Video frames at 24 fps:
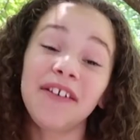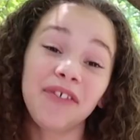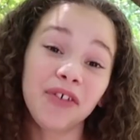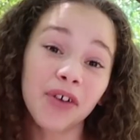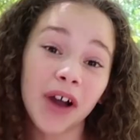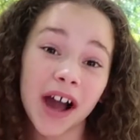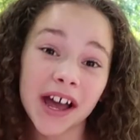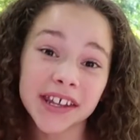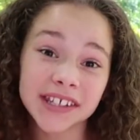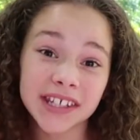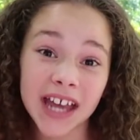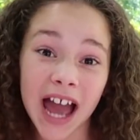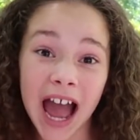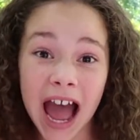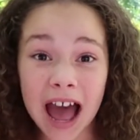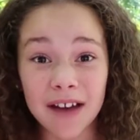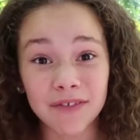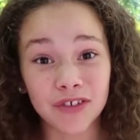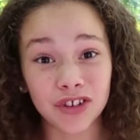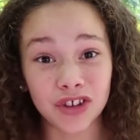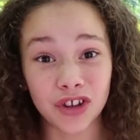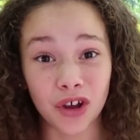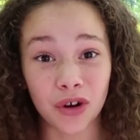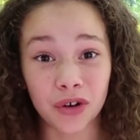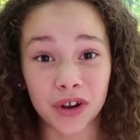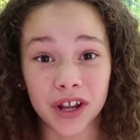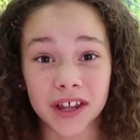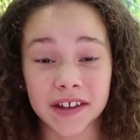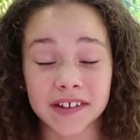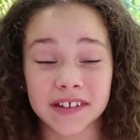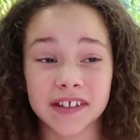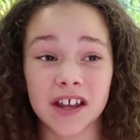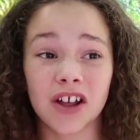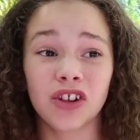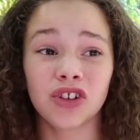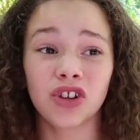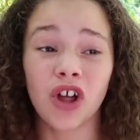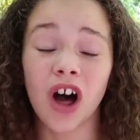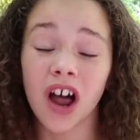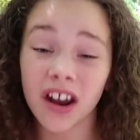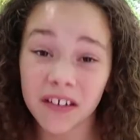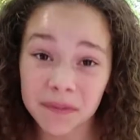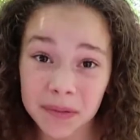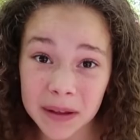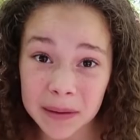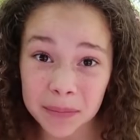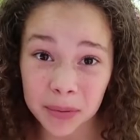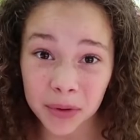If you guys haven't noticed, a
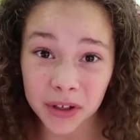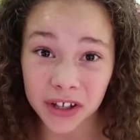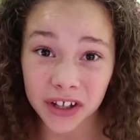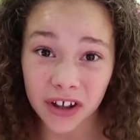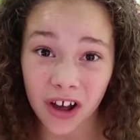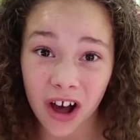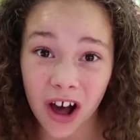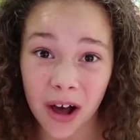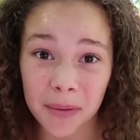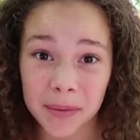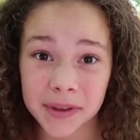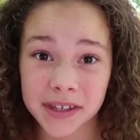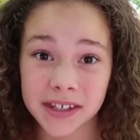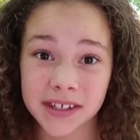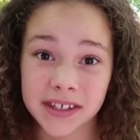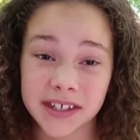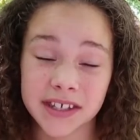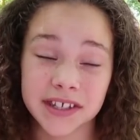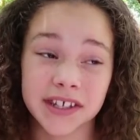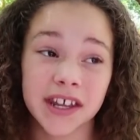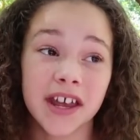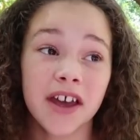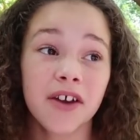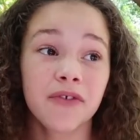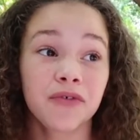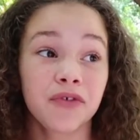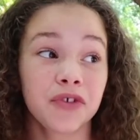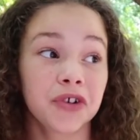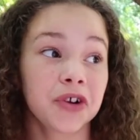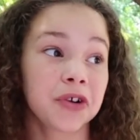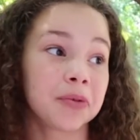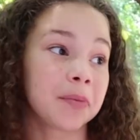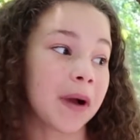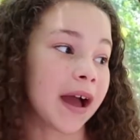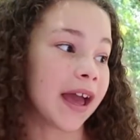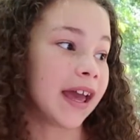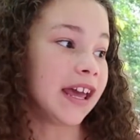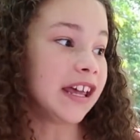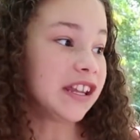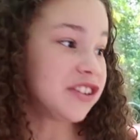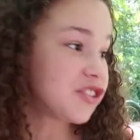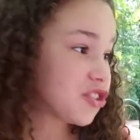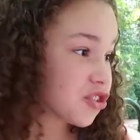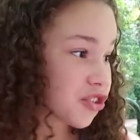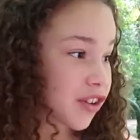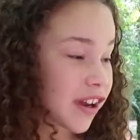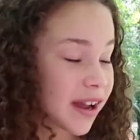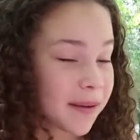lot of people in the comments for my
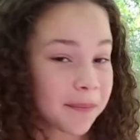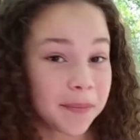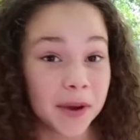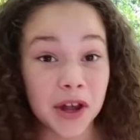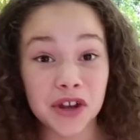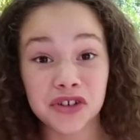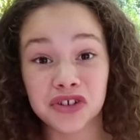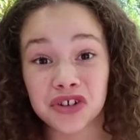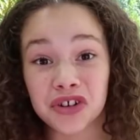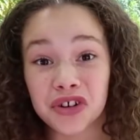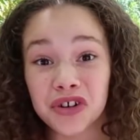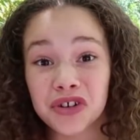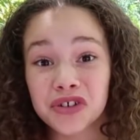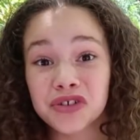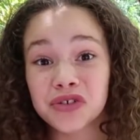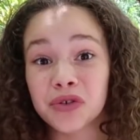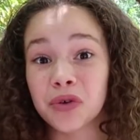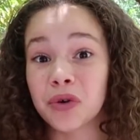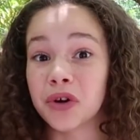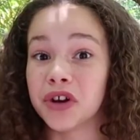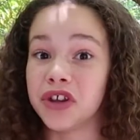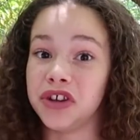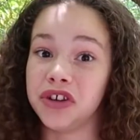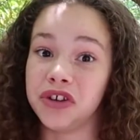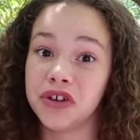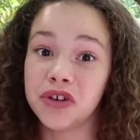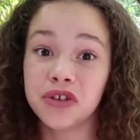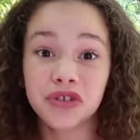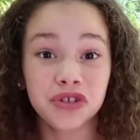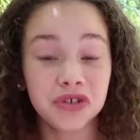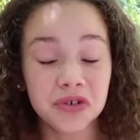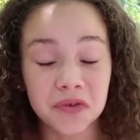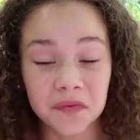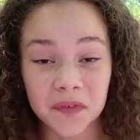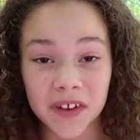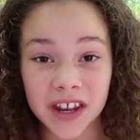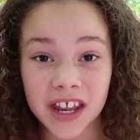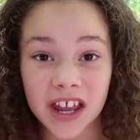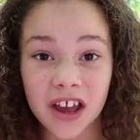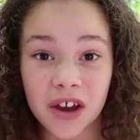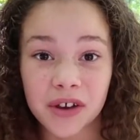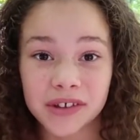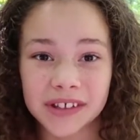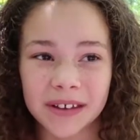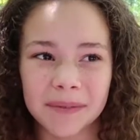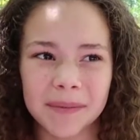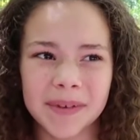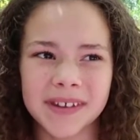Instagram pictures or YouTube
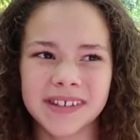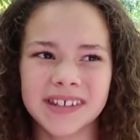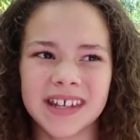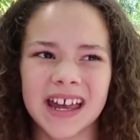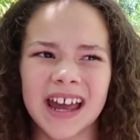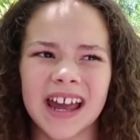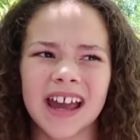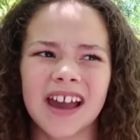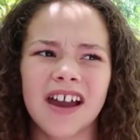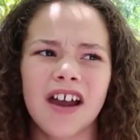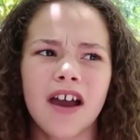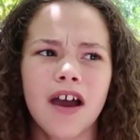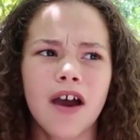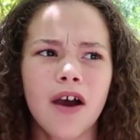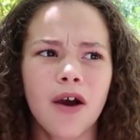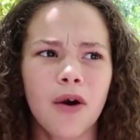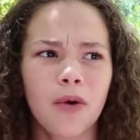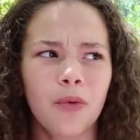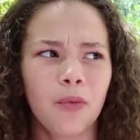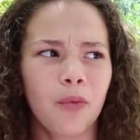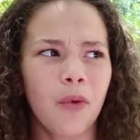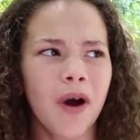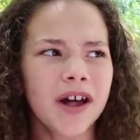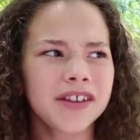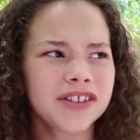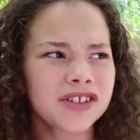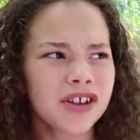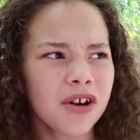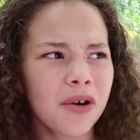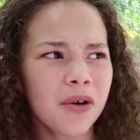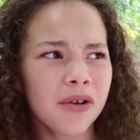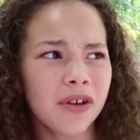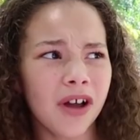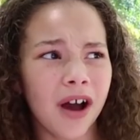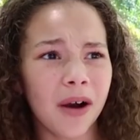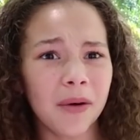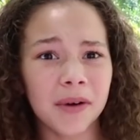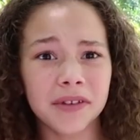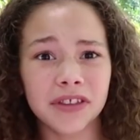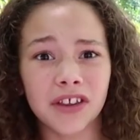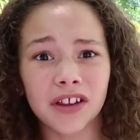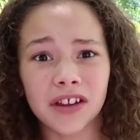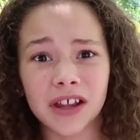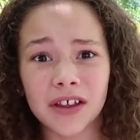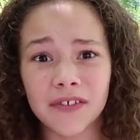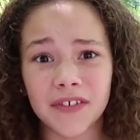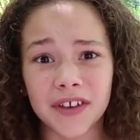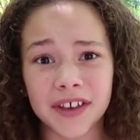videos have been saying, what's going on with
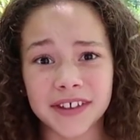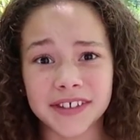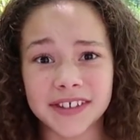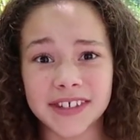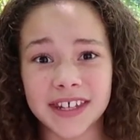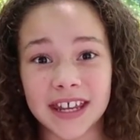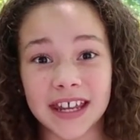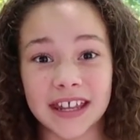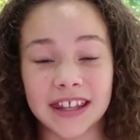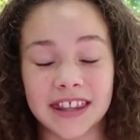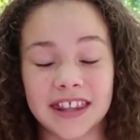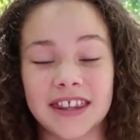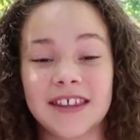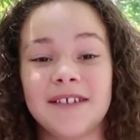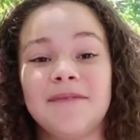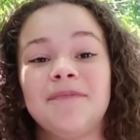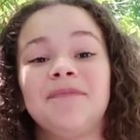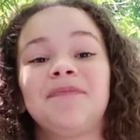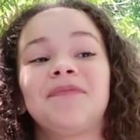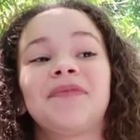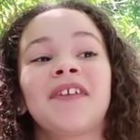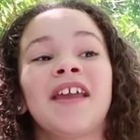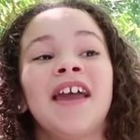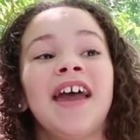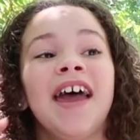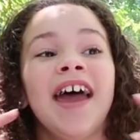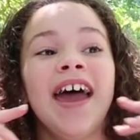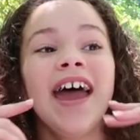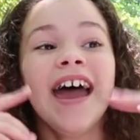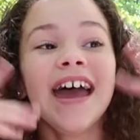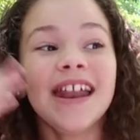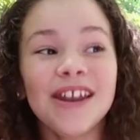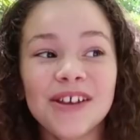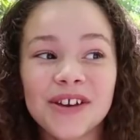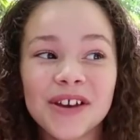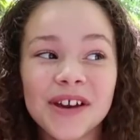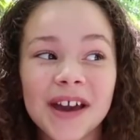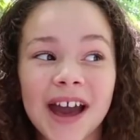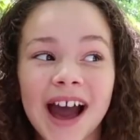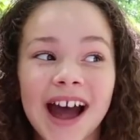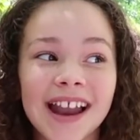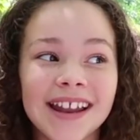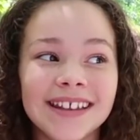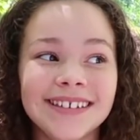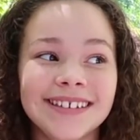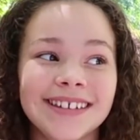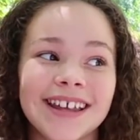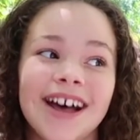Olivia's teeth? And you can
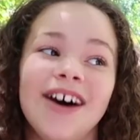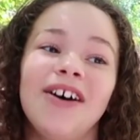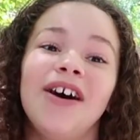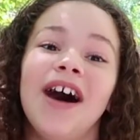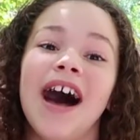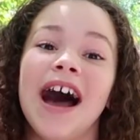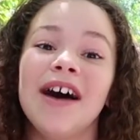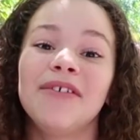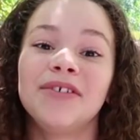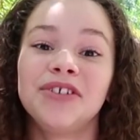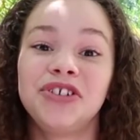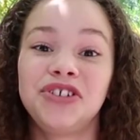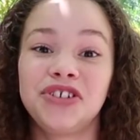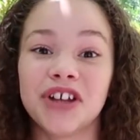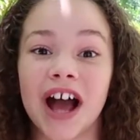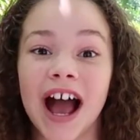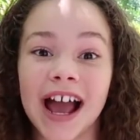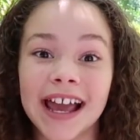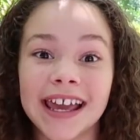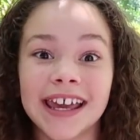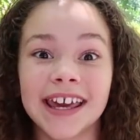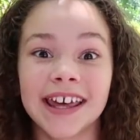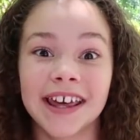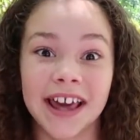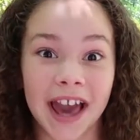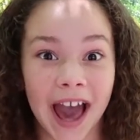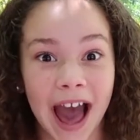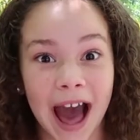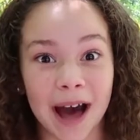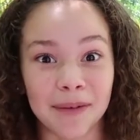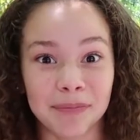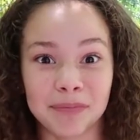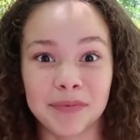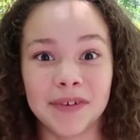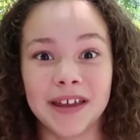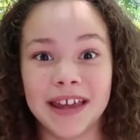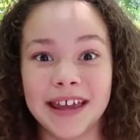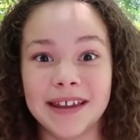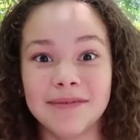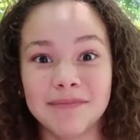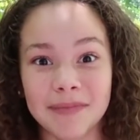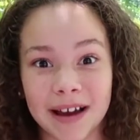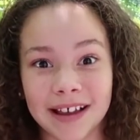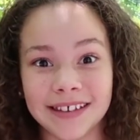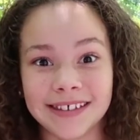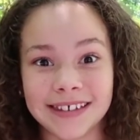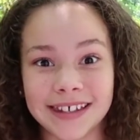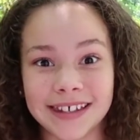kind of tell I have a giant gap in my